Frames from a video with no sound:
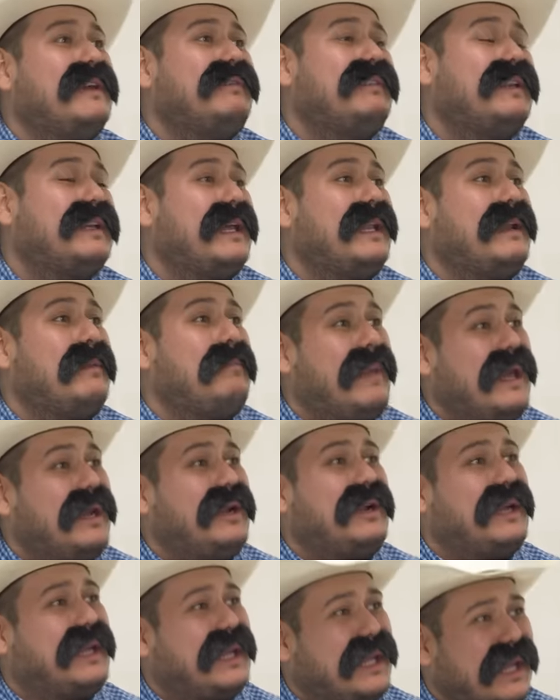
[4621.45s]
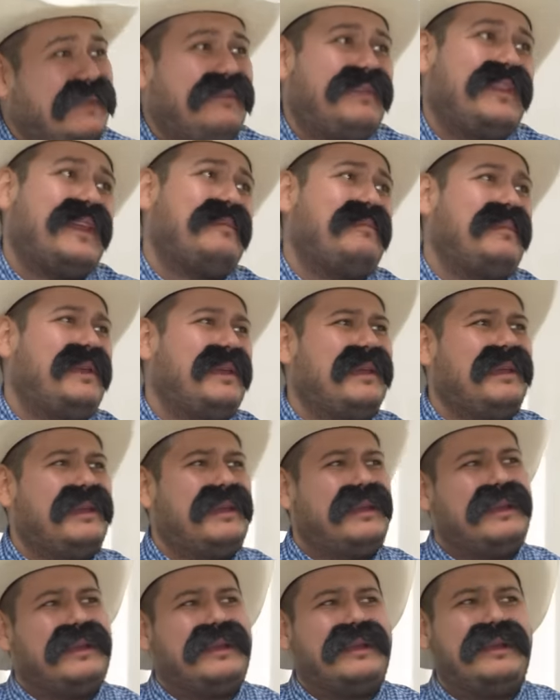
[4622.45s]
have to get a better gift than
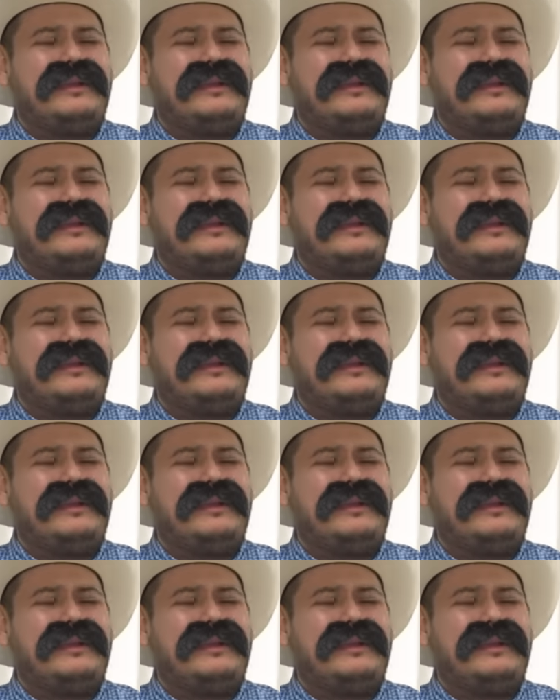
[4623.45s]
me?